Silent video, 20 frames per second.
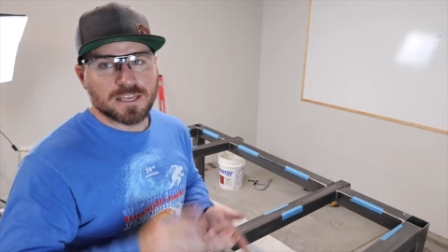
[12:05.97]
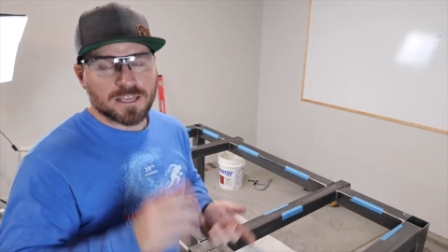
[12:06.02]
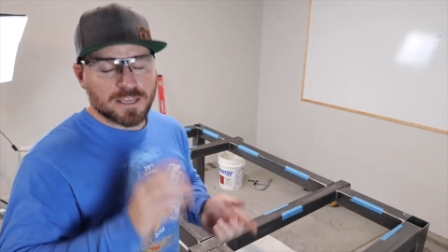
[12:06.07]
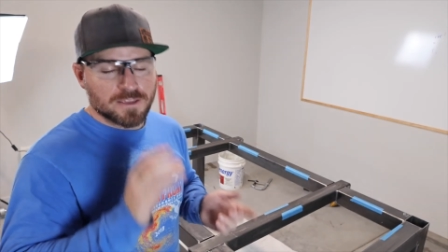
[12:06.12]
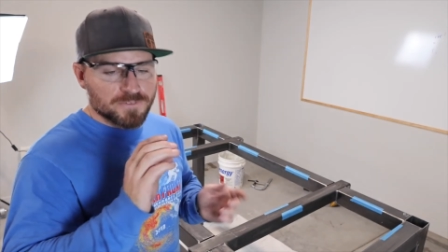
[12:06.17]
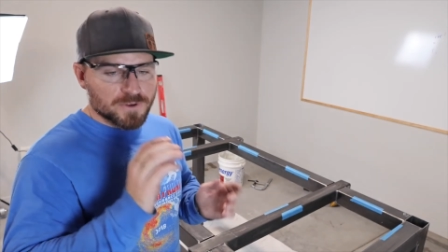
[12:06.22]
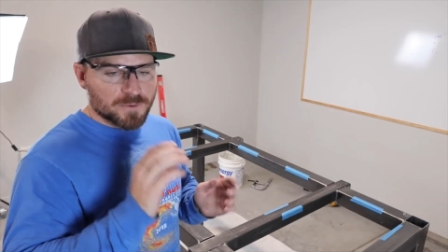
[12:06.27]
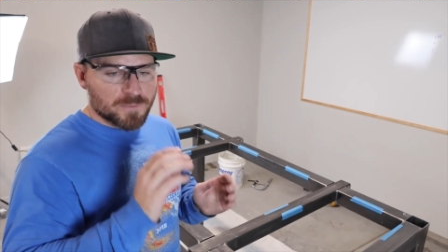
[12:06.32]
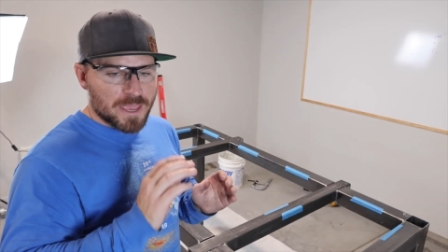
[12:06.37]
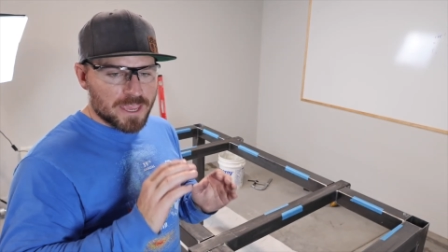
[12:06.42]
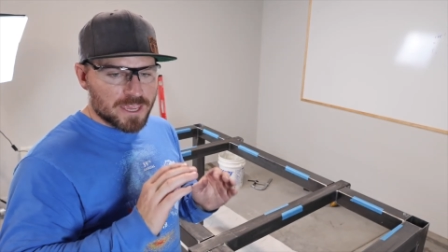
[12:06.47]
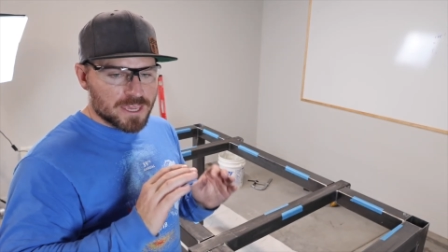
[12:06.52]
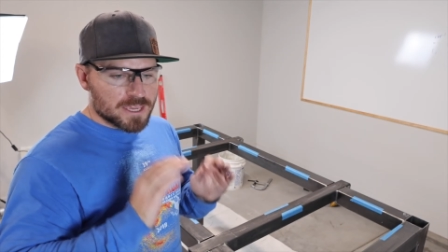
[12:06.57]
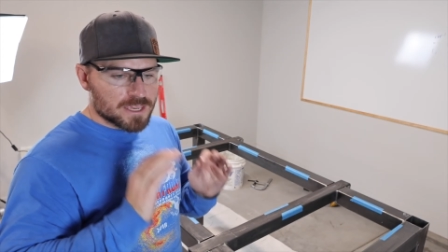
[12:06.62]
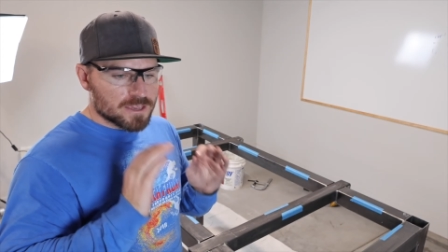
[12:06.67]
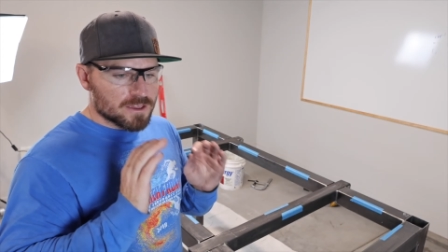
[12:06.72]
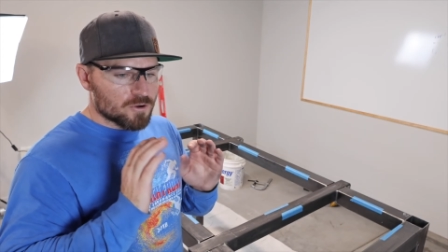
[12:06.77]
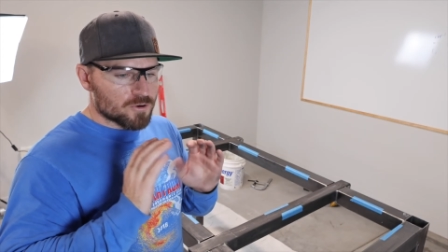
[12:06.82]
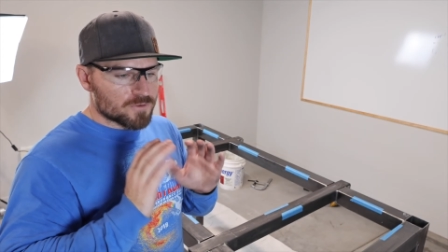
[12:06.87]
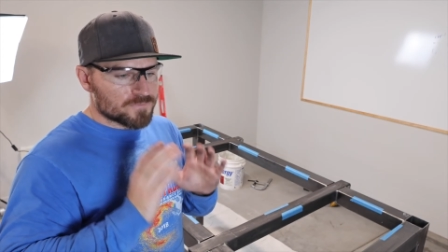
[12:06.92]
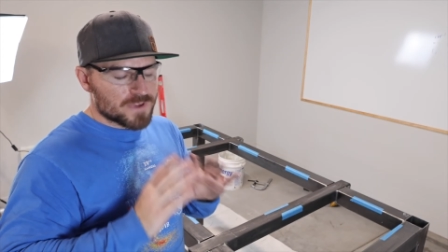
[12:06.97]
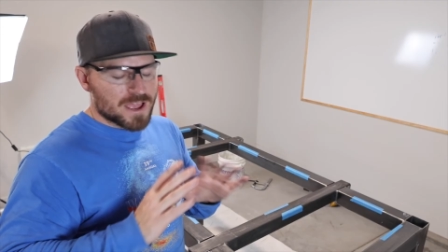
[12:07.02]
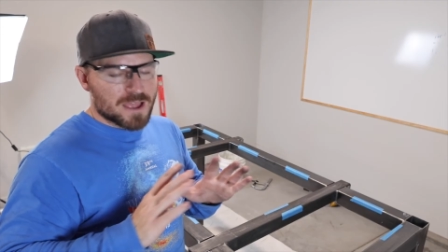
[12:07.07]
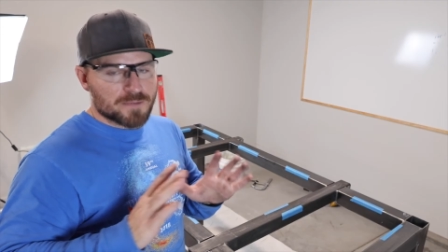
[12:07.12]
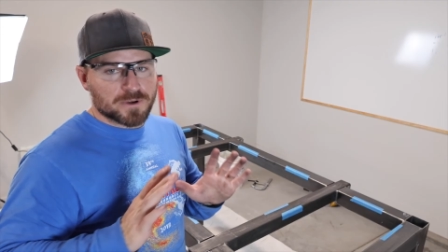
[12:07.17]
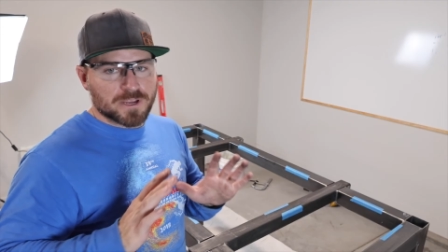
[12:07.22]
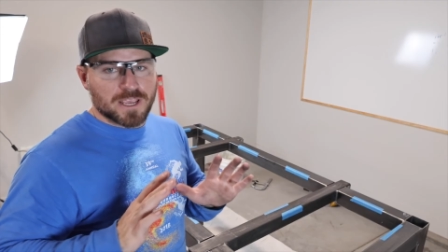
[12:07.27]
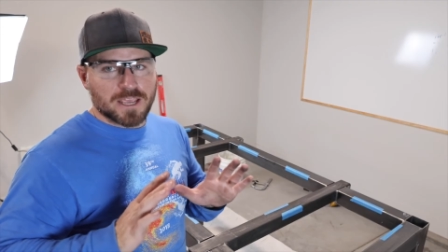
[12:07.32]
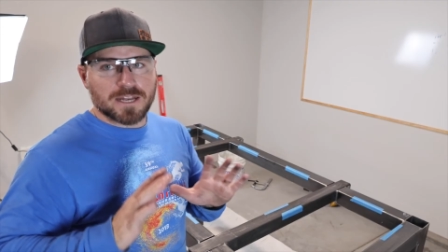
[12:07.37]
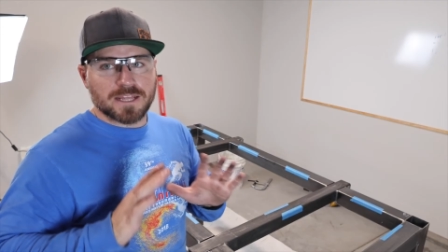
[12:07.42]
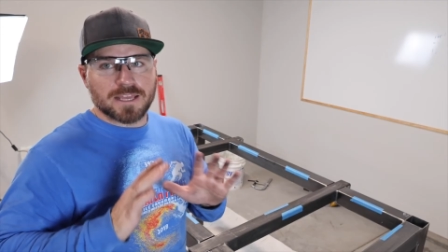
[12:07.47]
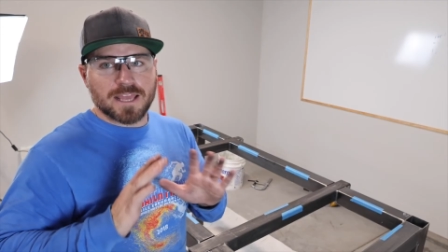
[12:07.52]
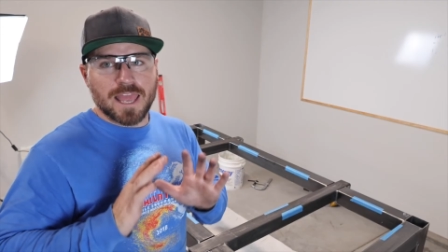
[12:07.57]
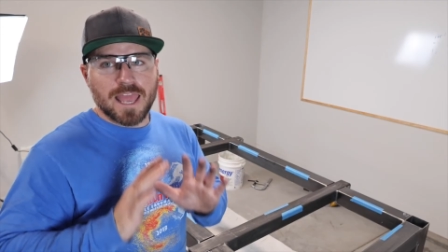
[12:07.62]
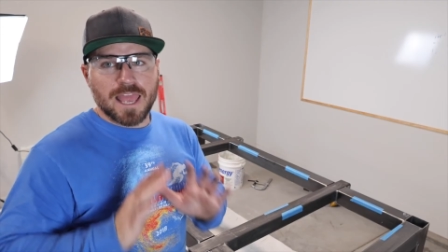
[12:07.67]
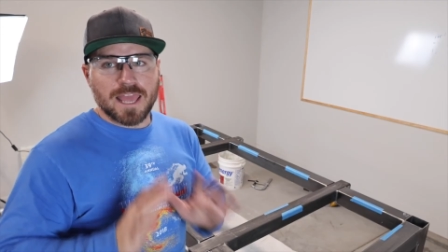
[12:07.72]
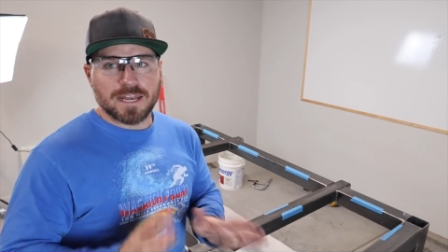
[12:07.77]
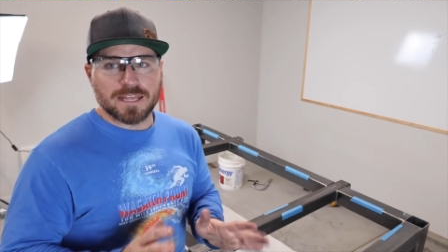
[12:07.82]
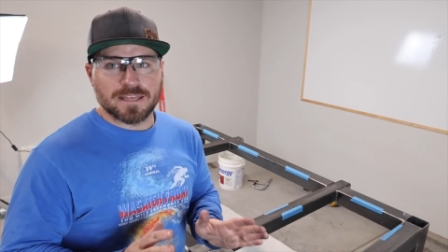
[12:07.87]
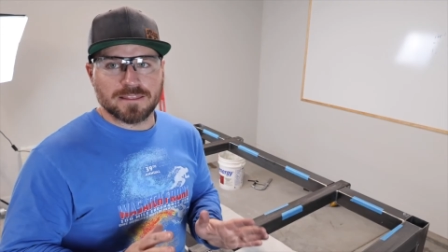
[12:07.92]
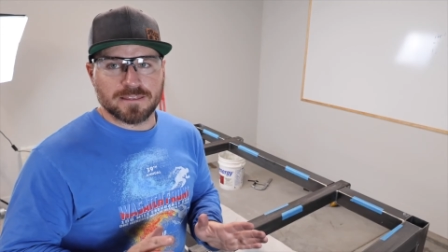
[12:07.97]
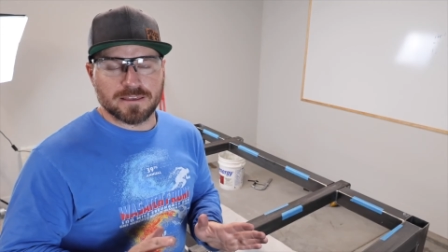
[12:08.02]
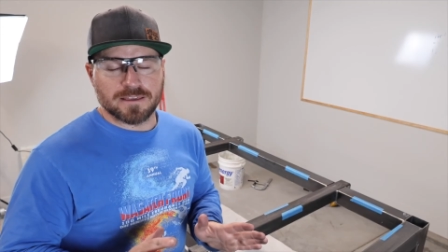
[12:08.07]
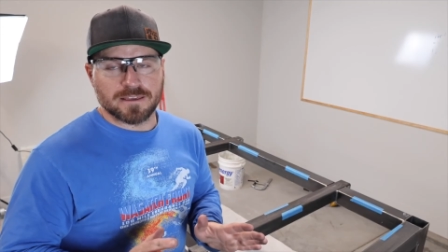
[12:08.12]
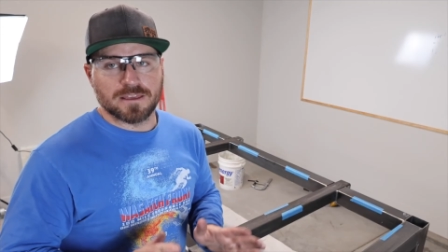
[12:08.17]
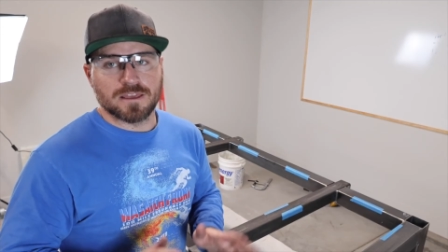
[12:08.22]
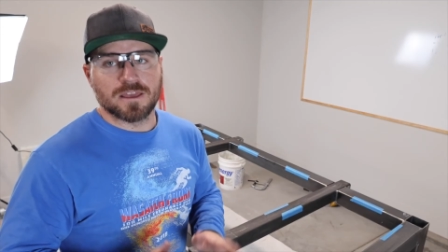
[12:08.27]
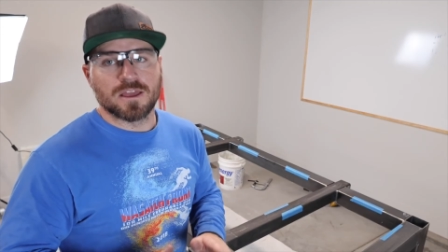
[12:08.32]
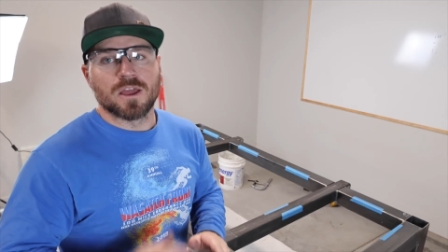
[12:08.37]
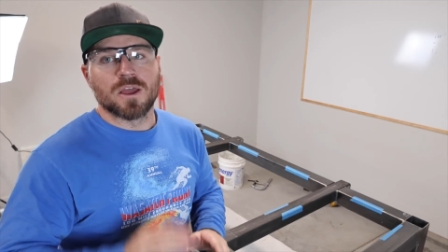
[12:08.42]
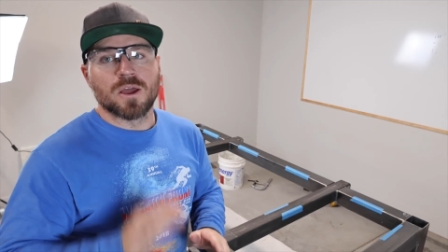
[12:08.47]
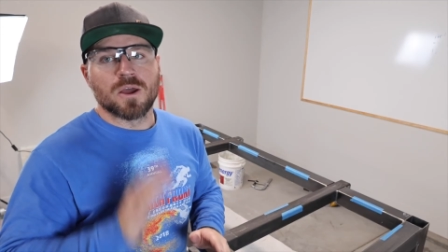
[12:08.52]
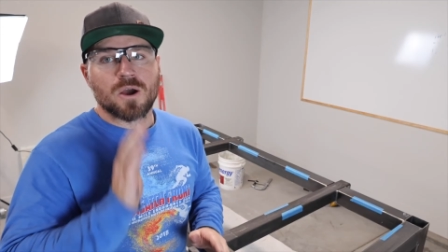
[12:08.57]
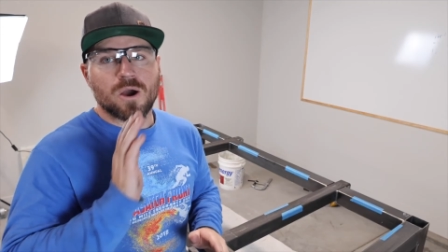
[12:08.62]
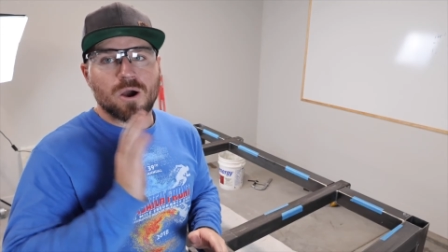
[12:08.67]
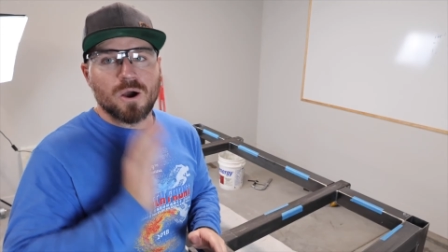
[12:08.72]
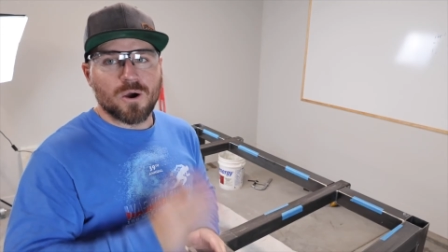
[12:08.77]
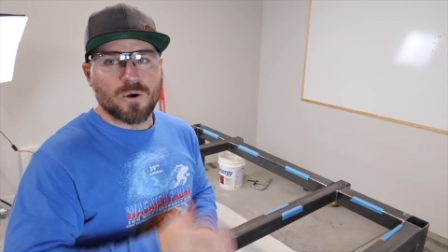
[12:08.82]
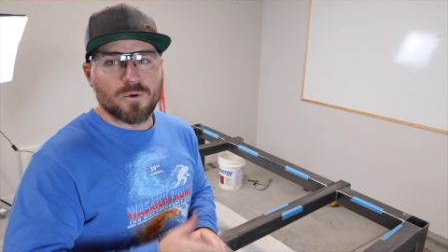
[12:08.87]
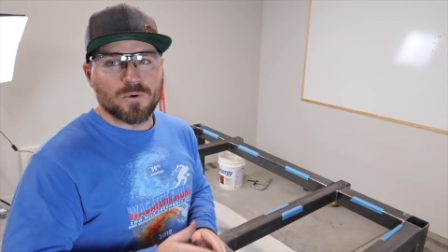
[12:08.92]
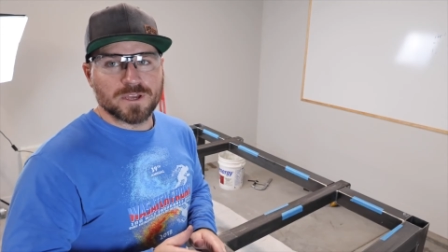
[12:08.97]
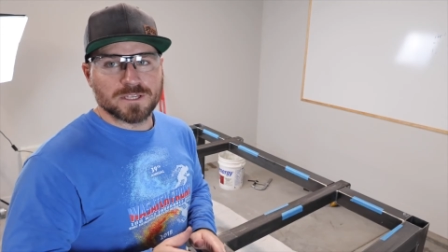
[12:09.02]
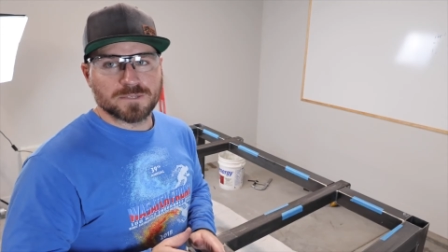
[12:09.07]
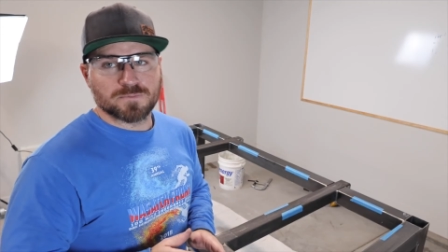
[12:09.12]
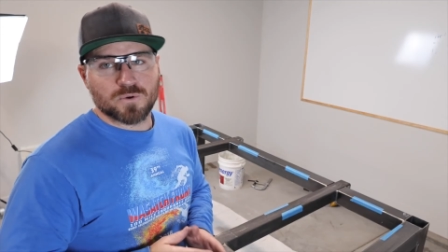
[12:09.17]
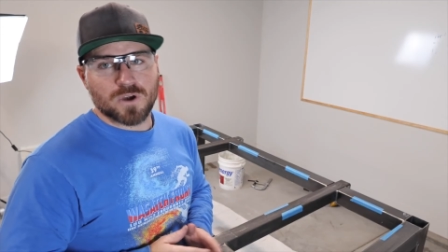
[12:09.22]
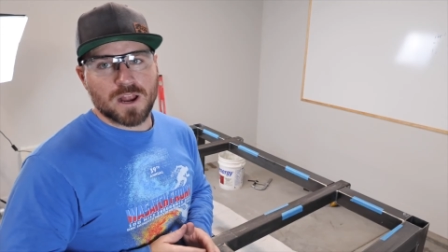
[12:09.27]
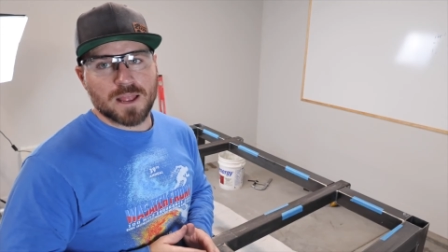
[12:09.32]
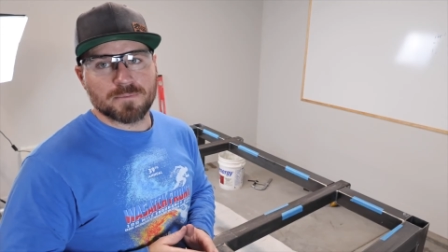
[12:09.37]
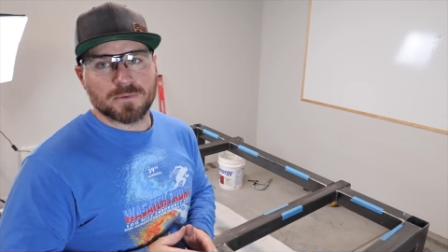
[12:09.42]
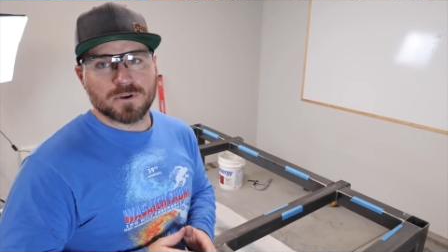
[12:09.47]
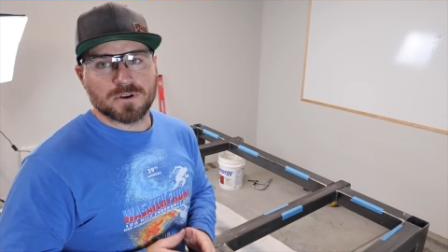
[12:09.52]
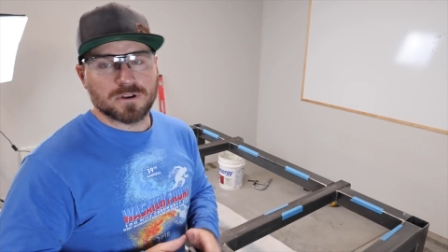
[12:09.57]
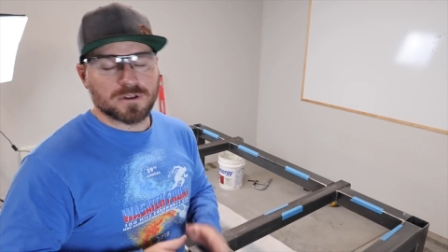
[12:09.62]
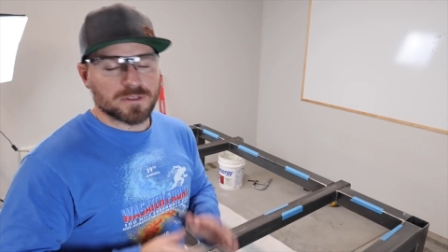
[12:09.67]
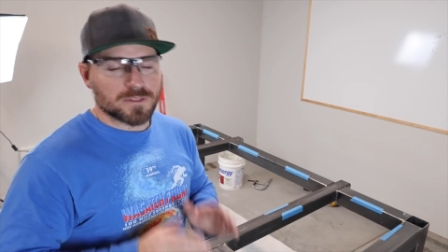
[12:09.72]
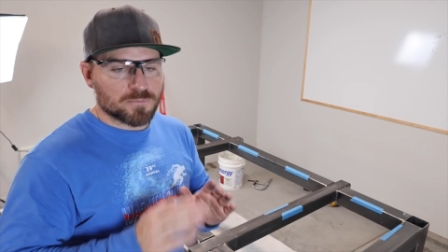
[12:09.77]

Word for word: if you're making or fabricating anything, always primer.